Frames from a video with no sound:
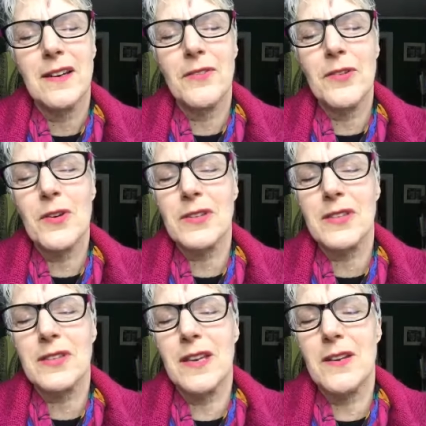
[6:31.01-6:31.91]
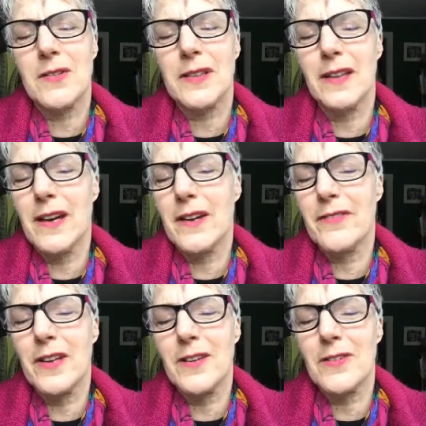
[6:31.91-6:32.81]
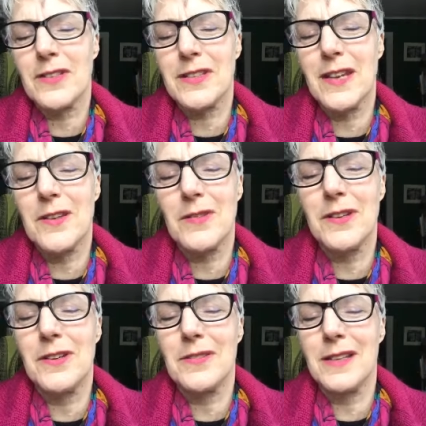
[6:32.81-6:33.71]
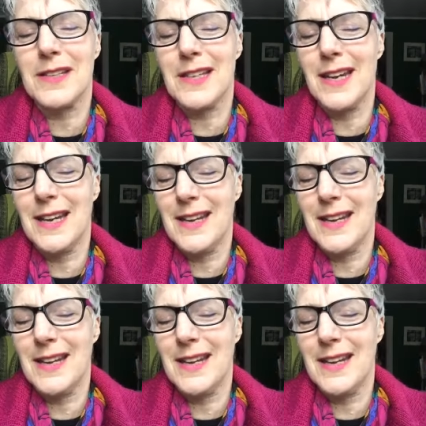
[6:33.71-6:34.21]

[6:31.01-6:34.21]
of your sacred love and your sacred unity.